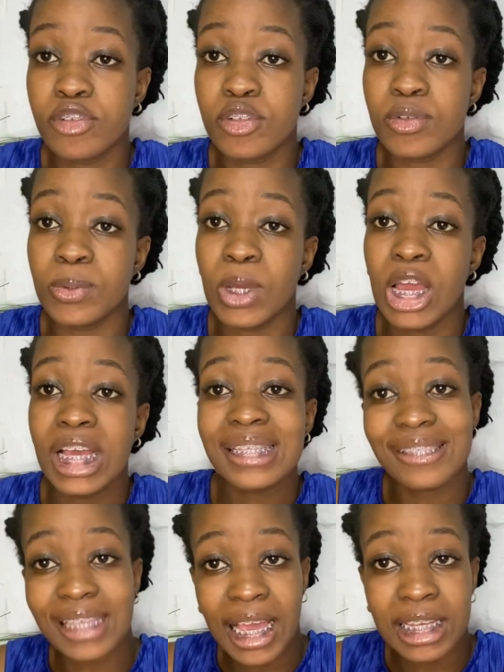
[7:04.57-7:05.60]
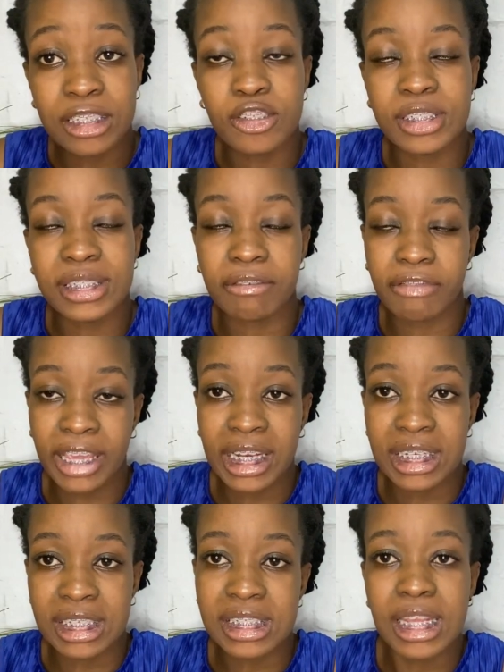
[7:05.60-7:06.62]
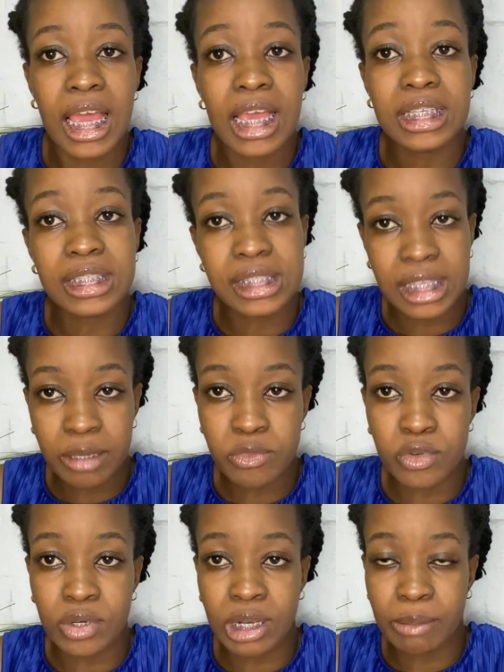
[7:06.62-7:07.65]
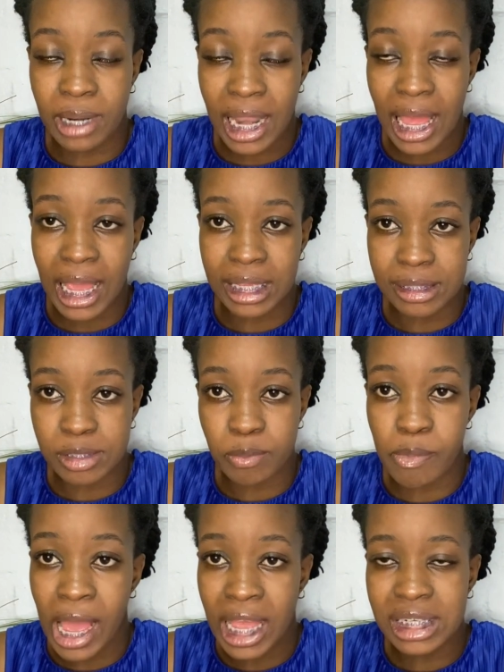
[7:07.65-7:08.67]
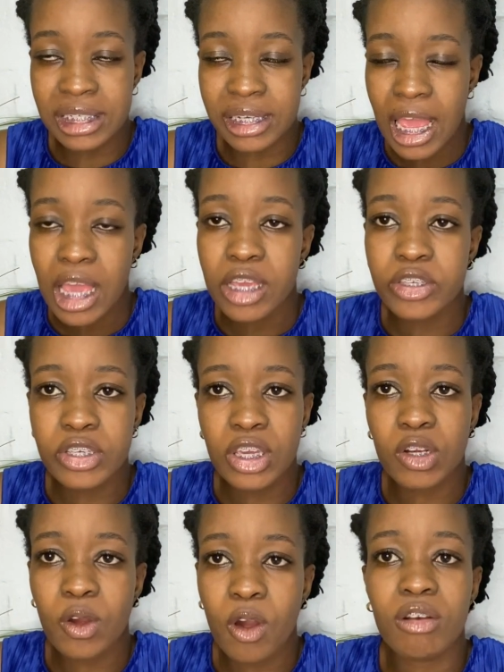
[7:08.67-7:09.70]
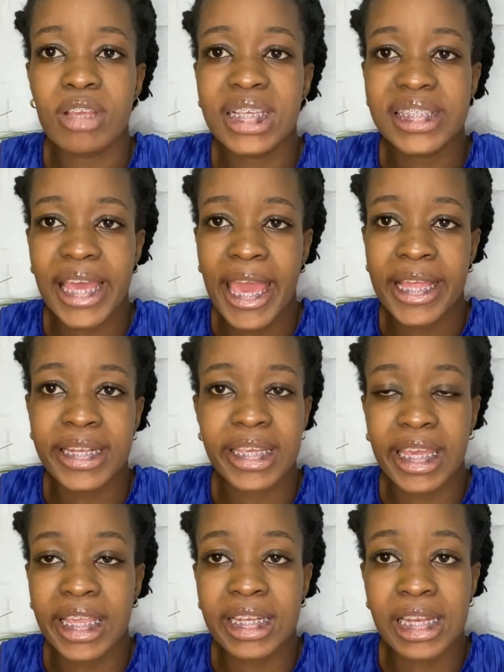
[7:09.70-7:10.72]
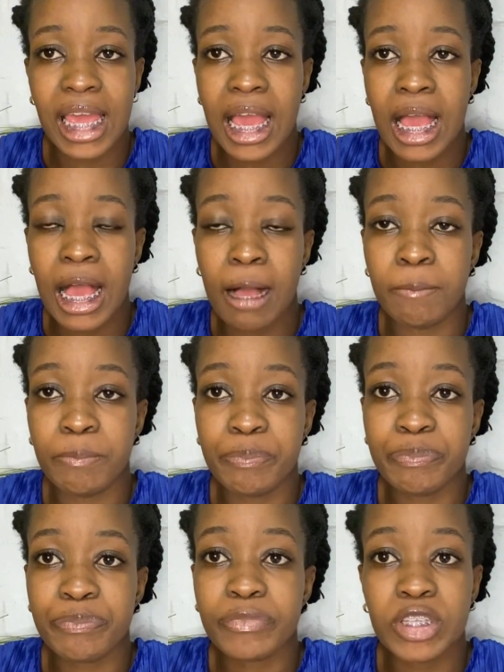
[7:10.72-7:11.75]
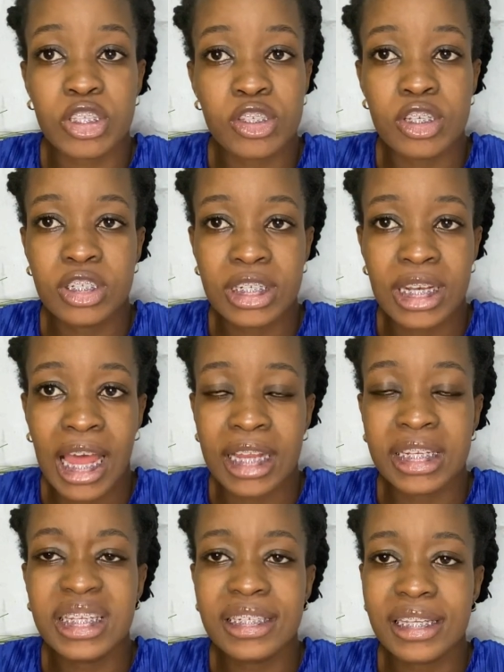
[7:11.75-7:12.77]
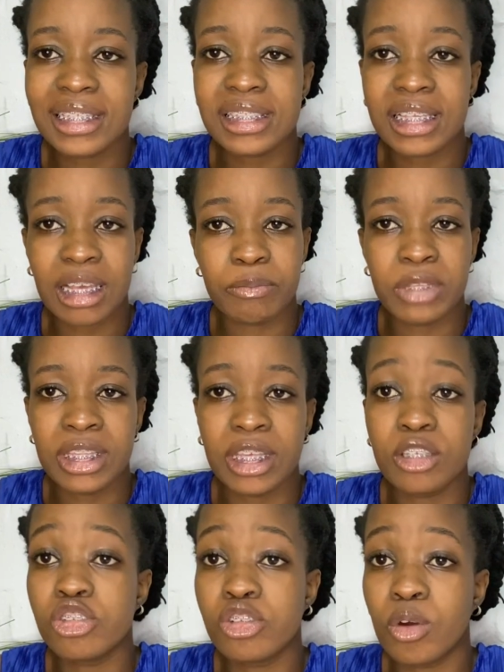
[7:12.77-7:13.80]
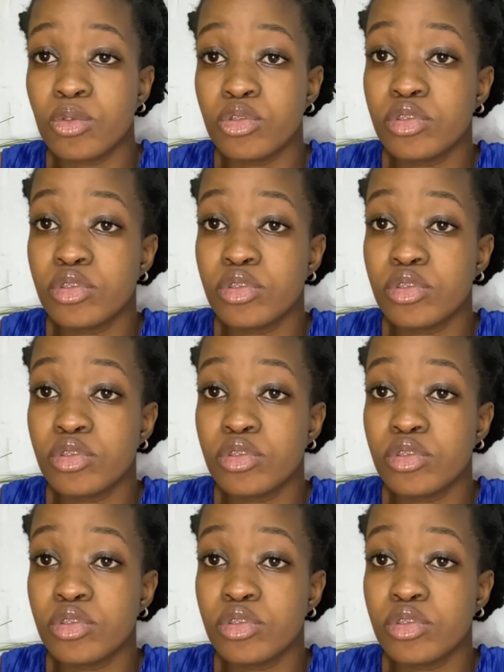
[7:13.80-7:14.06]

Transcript: to cite your defendant, same rule applies, but you can always add in a certain line in case there's something that you don't,